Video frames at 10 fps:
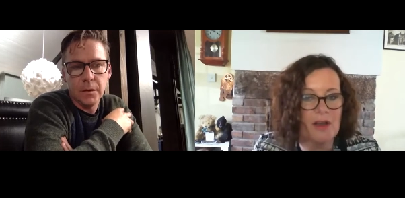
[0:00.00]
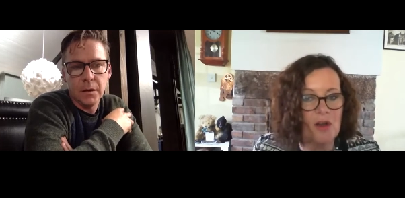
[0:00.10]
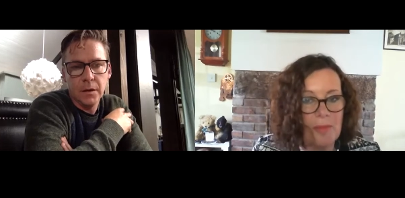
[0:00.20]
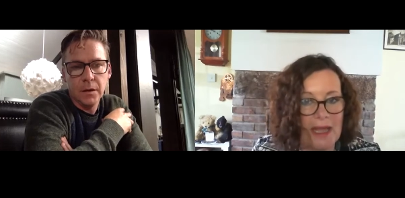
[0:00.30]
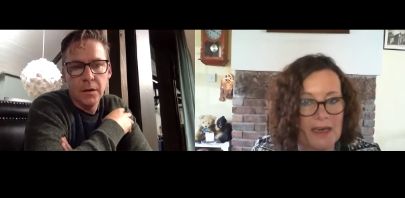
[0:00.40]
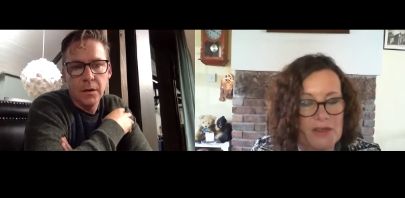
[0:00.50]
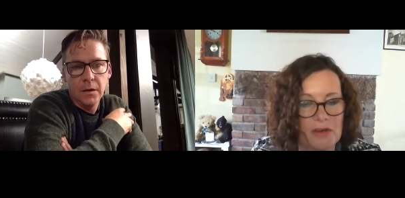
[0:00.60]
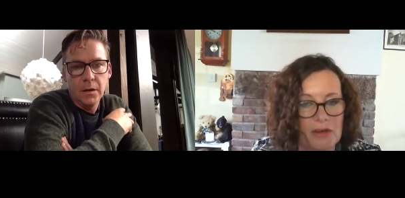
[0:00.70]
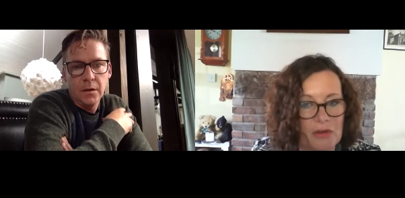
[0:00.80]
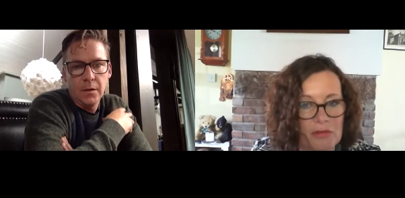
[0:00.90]
Speaker 1: a whole pallet or
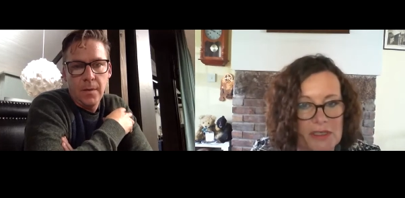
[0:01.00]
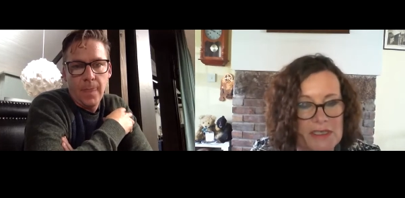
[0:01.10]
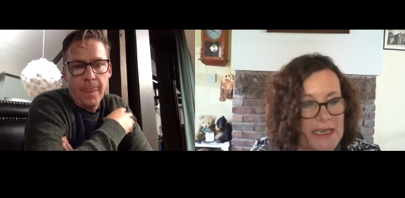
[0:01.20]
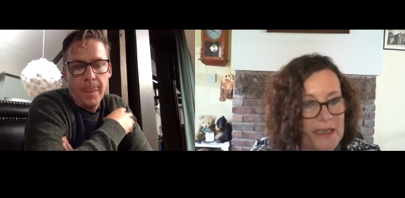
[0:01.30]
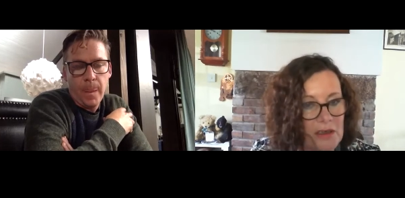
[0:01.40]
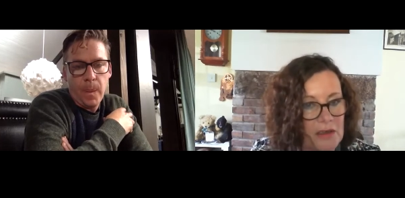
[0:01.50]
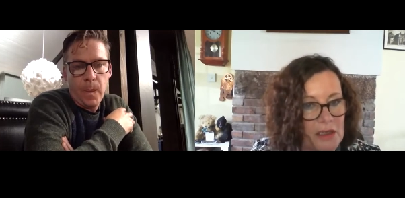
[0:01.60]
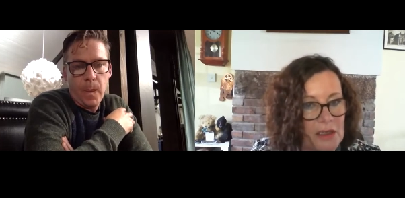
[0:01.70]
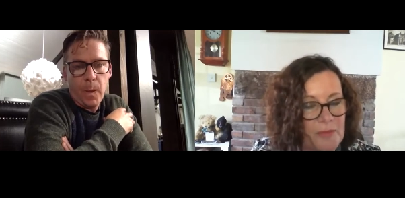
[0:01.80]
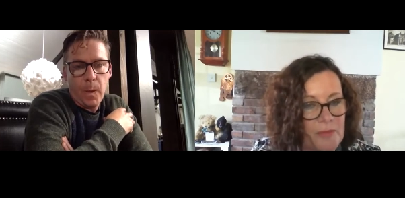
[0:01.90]
a whole container
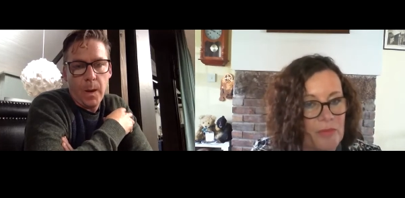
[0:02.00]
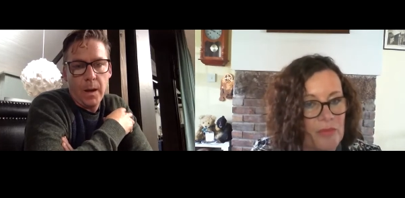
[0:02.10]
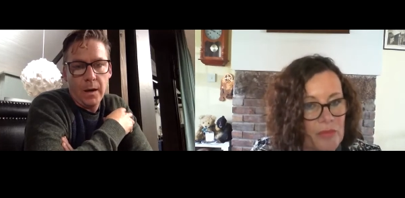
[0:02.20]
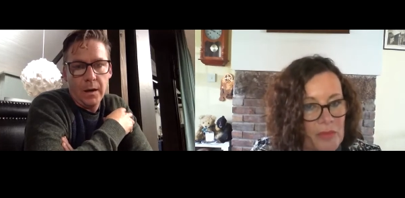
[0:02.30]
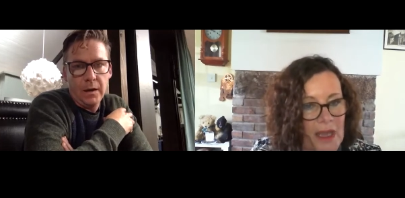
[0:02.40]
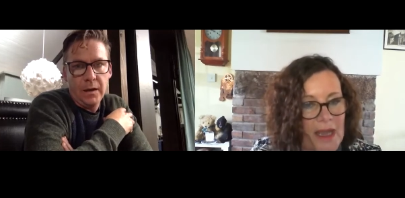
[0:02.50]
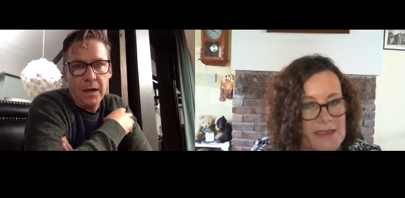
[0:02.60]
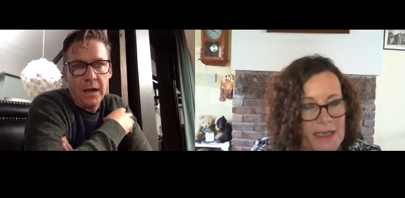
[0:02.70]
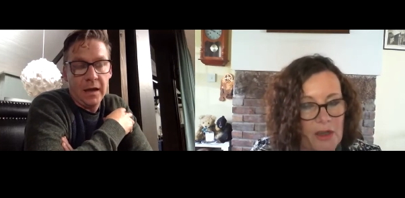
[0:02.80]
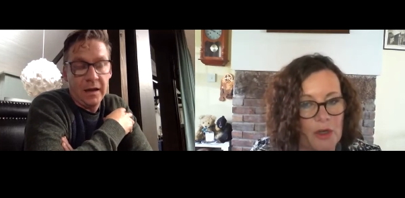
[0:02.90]
yeah how's
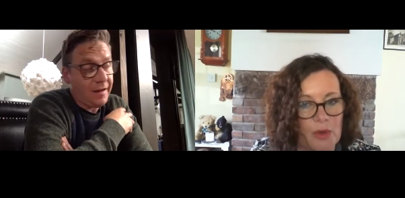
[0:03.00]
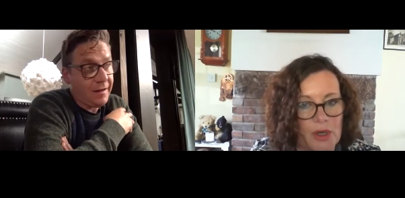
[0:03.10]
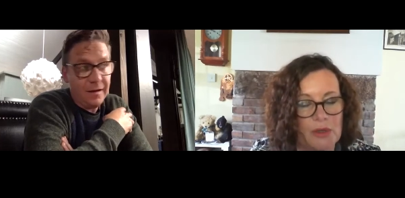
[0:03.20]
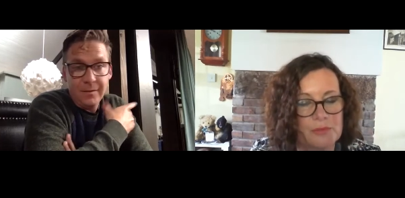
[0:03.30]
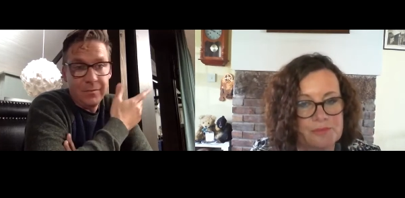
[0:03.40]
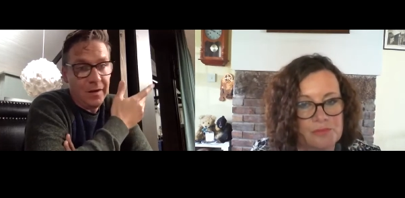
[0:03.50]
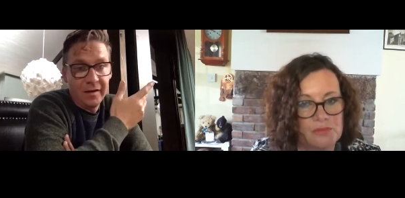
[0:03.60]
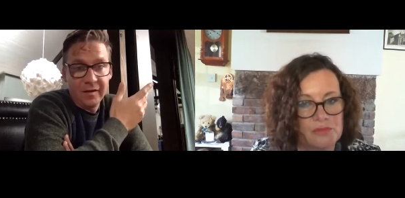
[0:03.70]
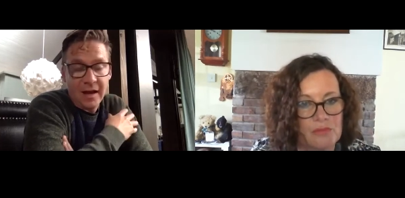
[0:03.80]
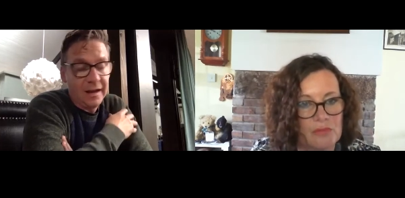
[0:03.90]
that going to work
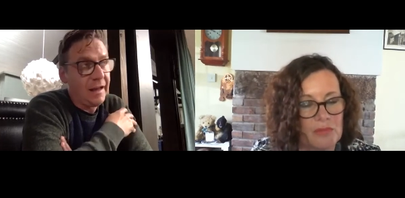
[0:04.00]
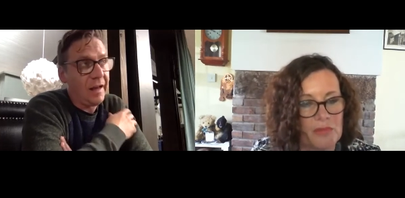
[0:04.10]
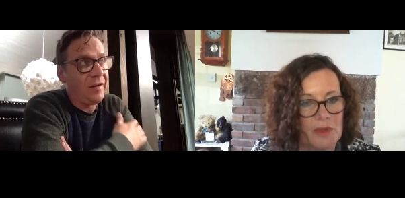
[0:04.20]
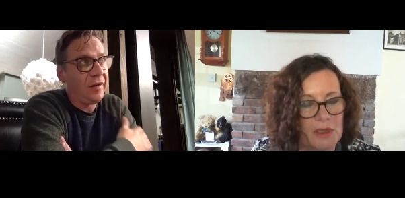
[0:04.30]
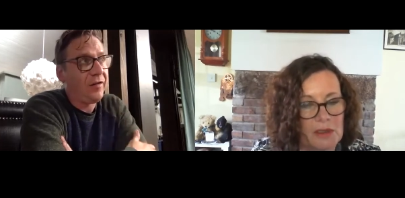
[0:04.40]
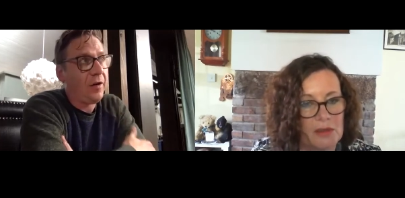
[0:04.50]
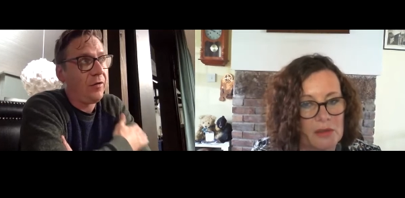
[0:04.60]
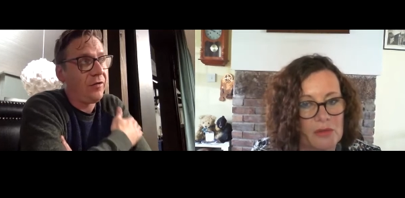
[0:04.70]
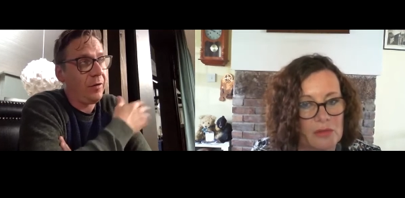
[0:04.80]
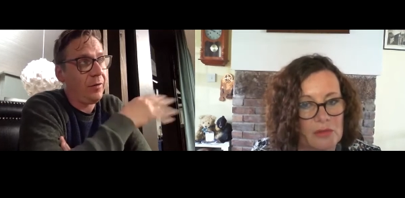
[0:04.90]
Speaker 2: exactly that's it so
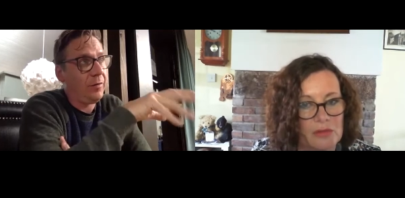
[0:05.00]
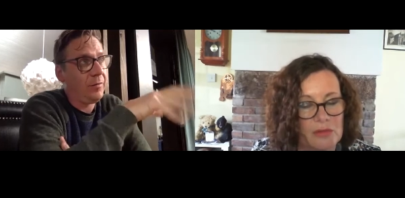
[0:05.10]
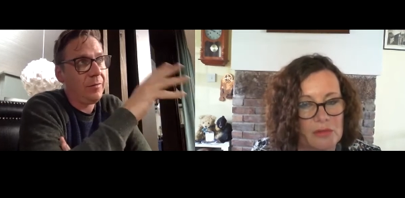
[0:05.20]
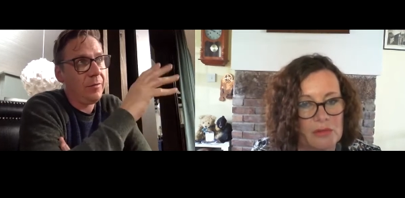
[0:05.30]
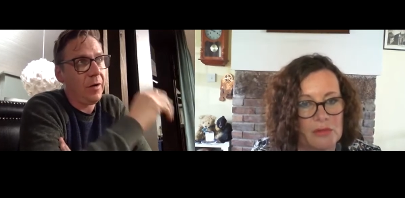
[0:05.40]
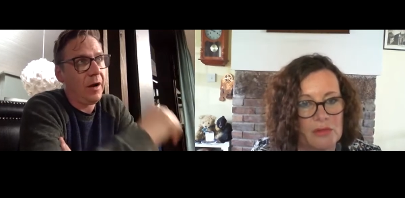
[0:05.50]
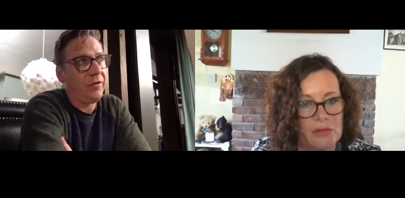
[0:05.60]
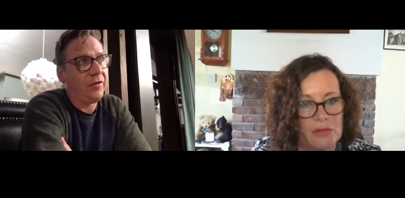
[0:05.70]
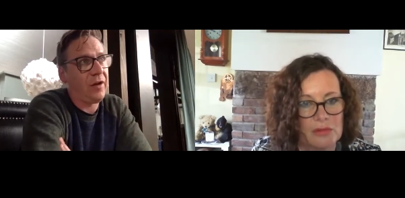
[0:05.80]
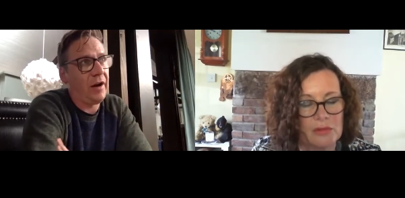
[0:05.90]
so i
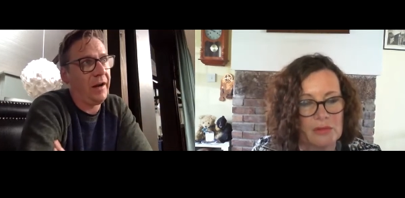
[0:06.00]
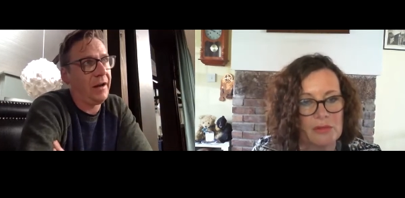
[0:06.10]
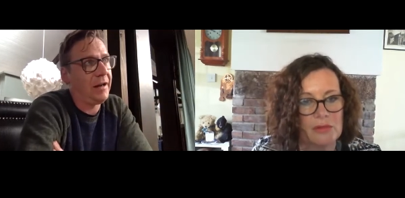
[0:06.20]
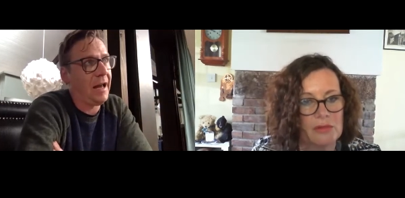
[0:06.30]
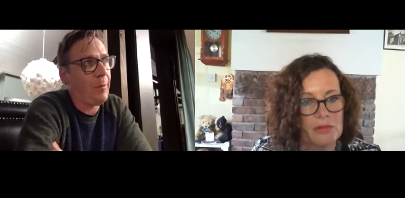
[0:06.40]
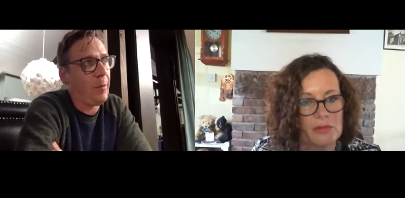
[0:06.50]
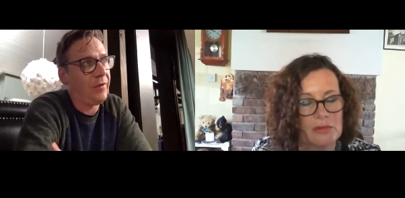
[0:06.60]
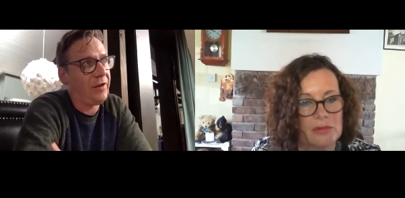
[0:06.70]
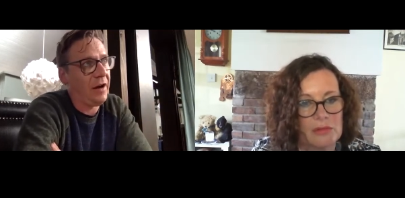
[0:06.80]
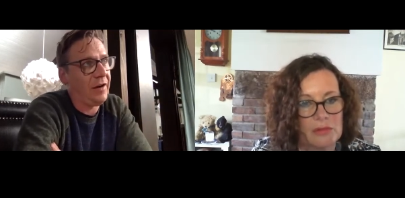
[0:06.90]
just kind of came up with
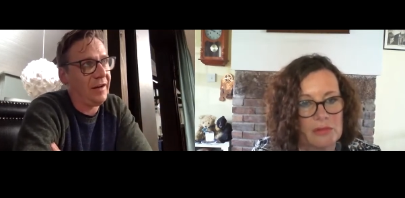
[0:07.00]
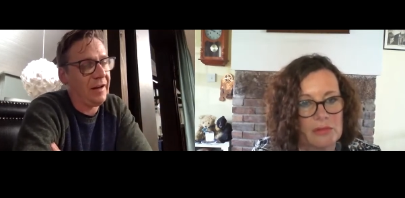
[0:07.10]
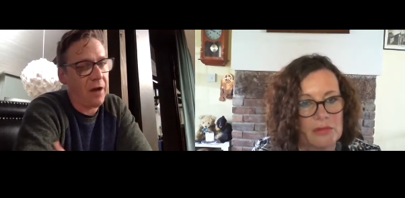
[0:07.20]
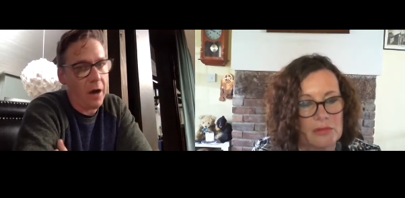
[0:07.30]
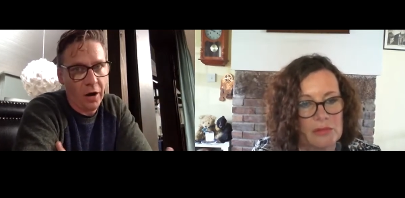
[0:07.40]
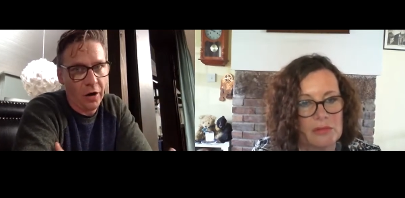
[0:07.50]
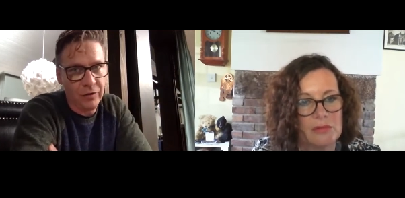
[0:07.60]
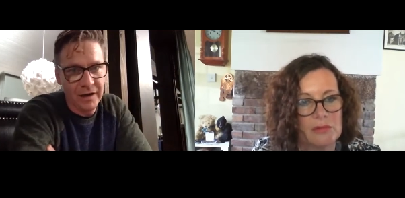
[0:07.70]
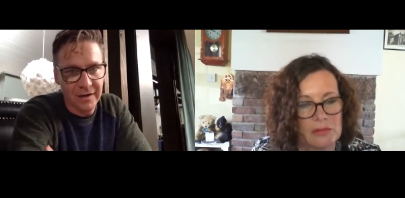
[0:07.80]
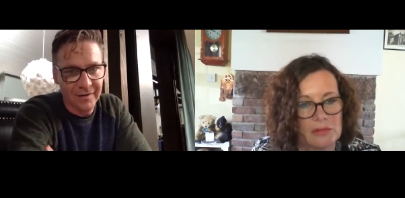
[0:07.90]
the idea that our
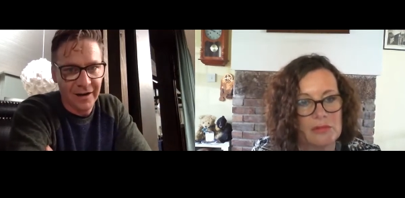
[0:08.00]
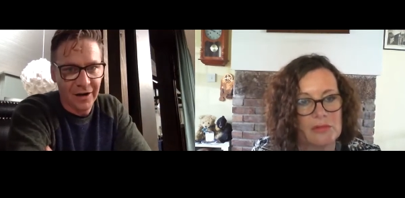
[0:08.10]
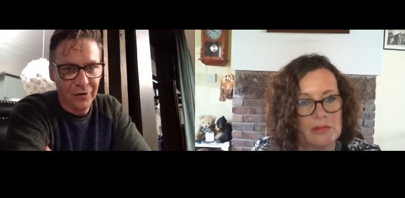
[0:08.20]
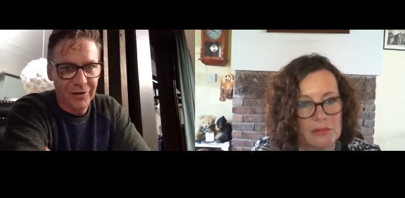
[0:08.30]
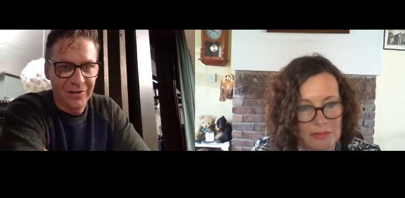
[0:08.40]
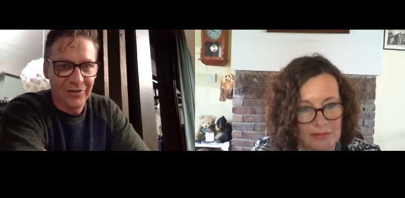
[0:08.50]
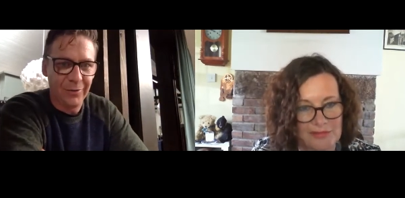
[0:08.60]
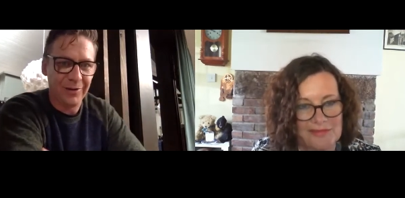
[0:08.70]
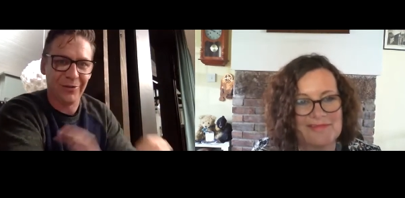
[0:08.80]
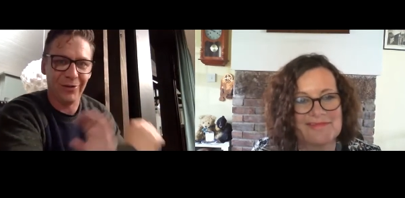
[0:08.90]
green is their green so
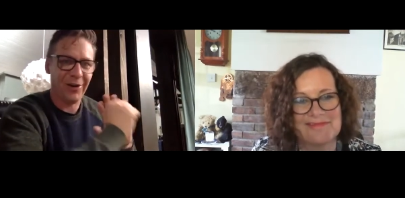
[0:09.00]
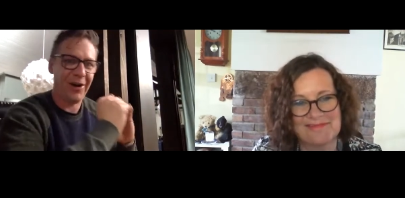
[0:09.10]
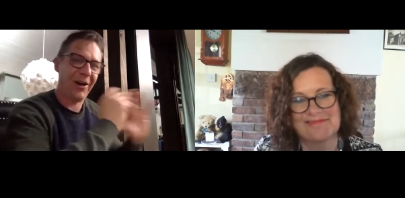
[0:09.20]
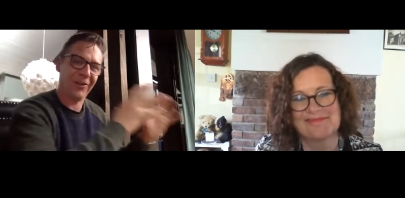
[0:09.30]
we done our